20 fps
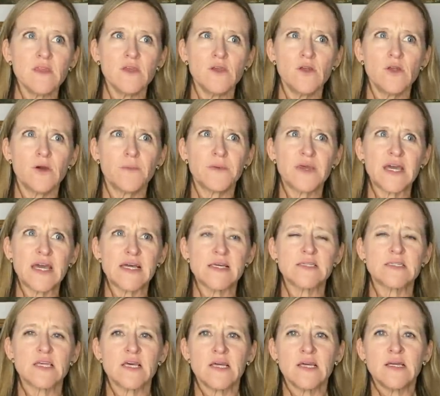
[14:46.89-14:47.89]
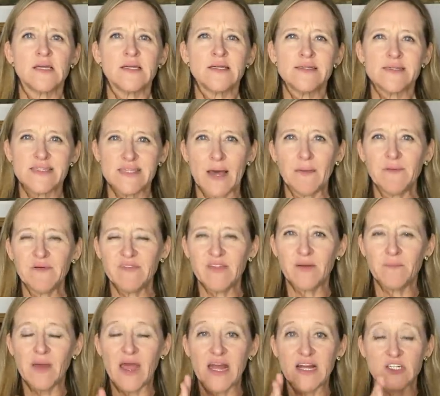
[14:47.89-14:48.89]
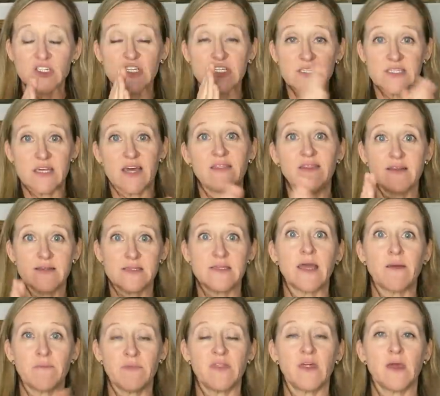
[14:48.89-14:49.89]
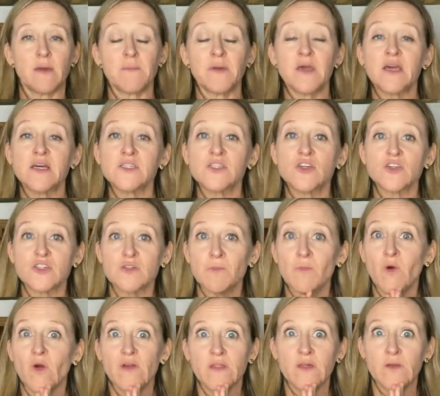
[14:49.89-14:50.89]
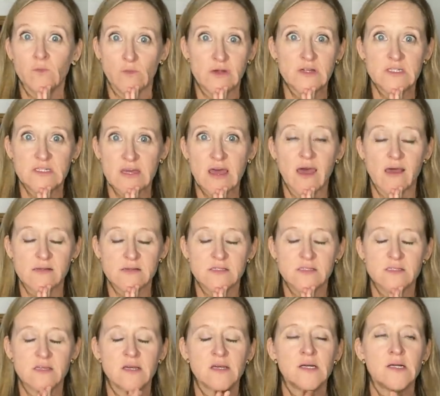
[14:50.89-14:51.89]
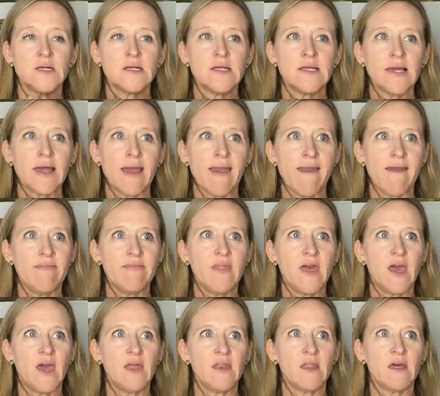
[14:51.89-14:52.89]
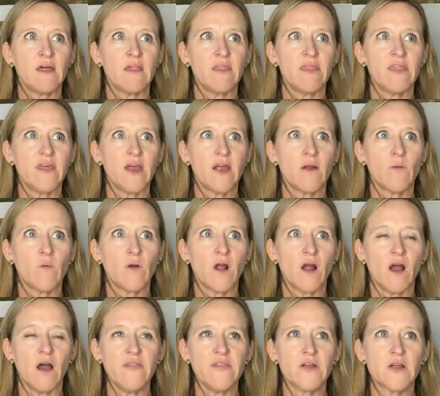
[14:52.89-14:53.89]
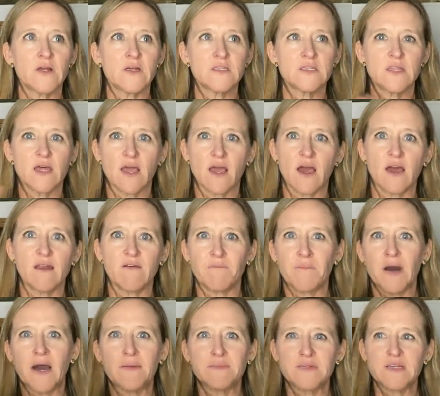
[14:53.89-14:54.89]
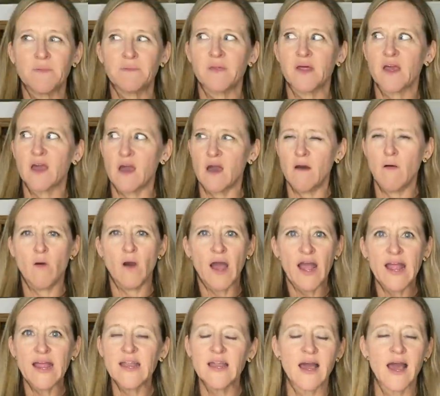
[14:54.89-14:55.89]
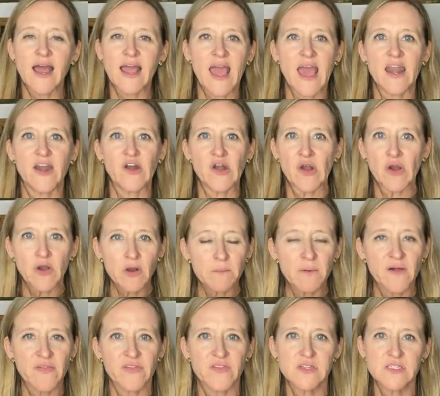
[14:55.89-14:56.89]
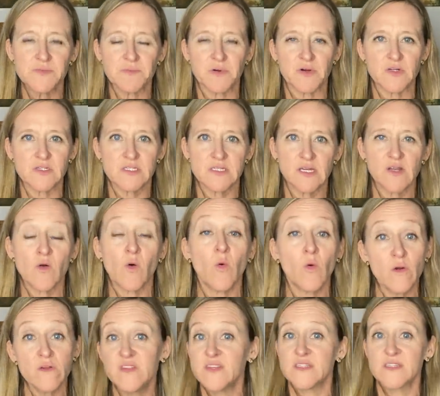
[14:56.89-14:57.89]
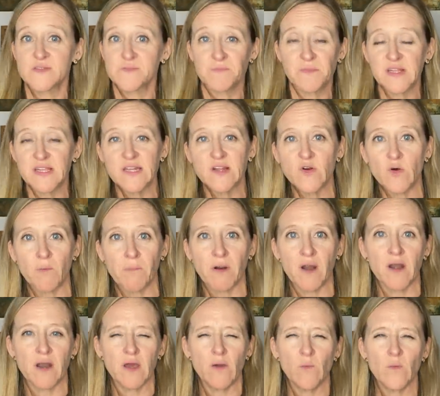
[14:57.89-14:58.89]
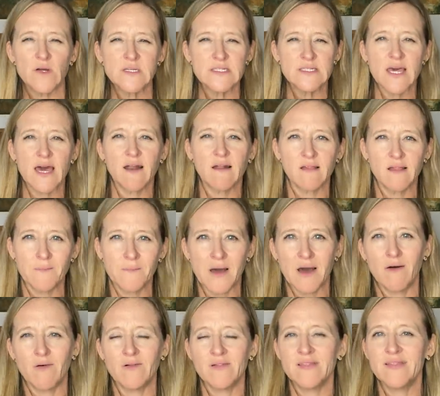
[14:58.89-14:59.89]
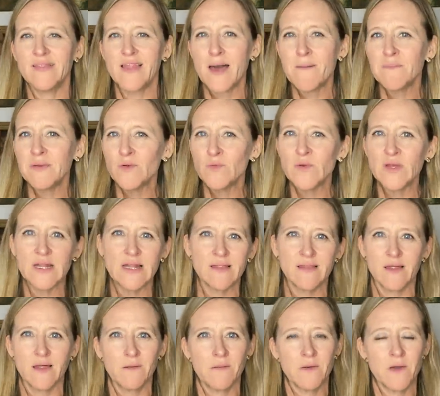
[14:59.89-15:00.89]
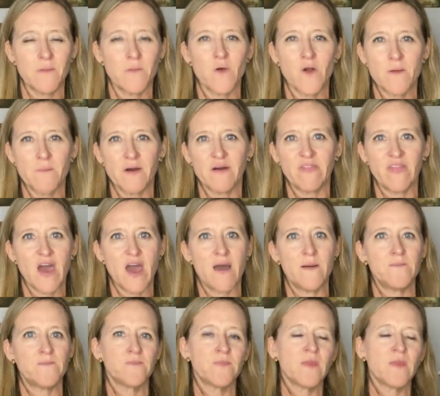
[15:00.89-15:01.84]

you know, because some of them actually said the same thing because there's more than one test. And then there were others that kind of popped up like, oh, I, I hadn't heard about this person or this political party. What's that all about? Let me read a little bit more about that.